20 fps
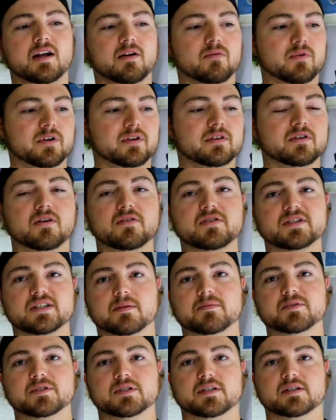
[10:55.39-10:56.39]
with no
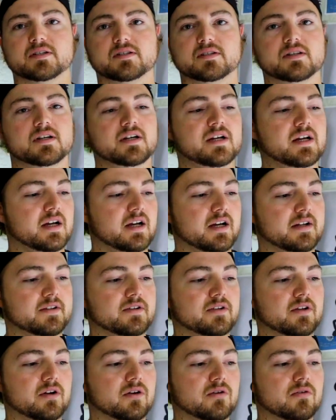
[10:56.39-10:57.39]
substance
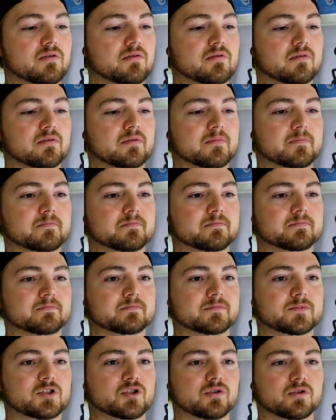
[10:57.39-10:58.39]
and no
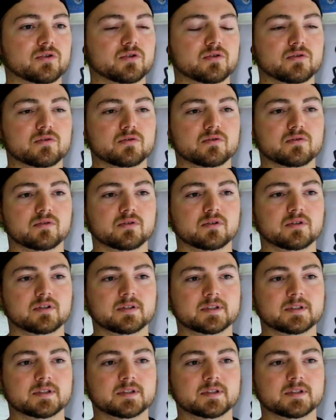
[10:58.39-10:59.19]
true